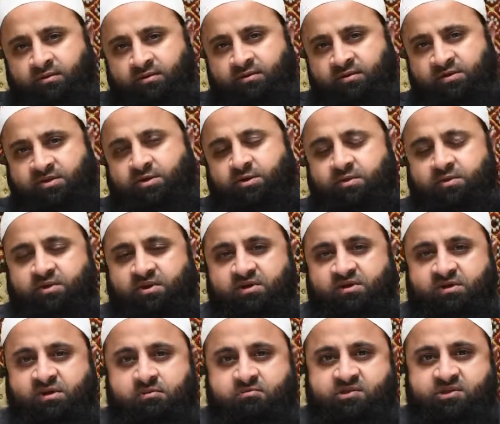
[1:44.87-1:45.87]
So in
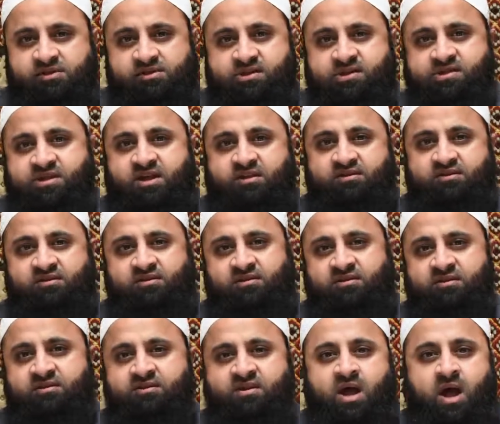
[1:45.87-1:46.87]
terms of the scent,
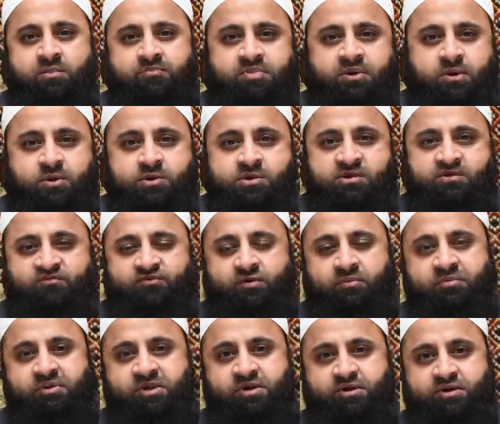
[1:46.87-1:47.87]
the top notes for
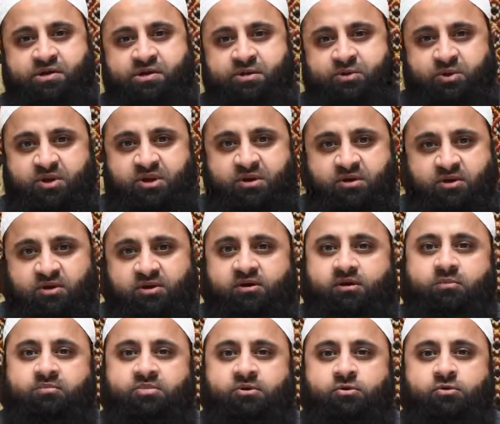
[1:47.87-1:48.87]
Bleecker St
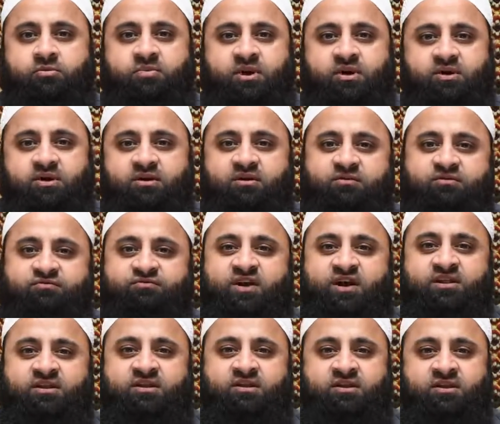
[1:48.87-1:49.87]
are blueberry,
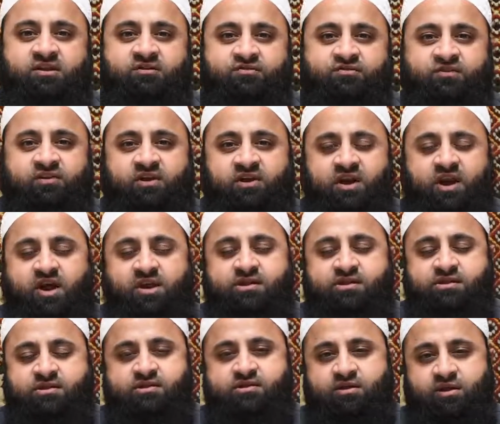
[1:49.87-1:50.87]
violet leaf,
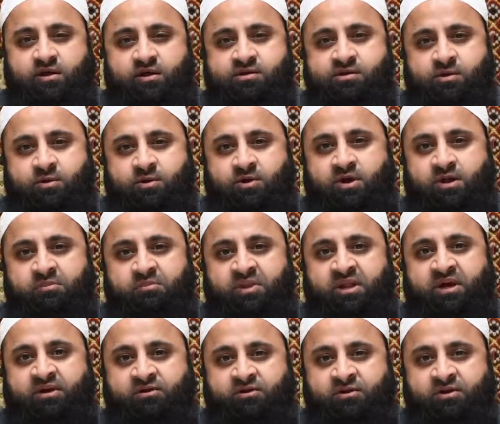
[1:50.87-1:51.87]
cassis, also called
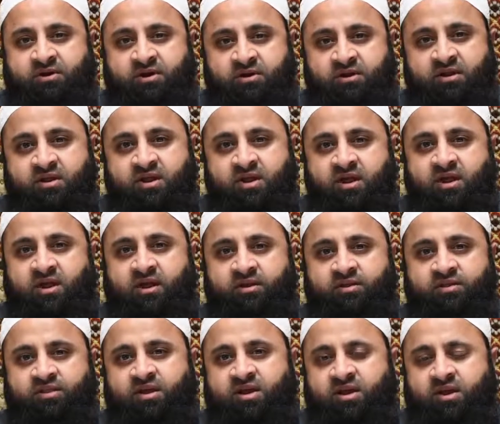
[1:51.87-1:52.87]
blackcurrant,
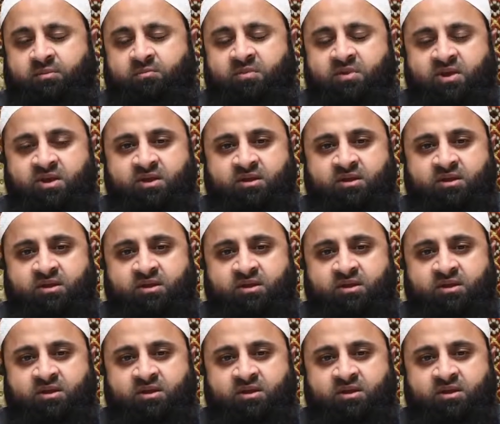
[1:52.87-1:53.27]
and thyme.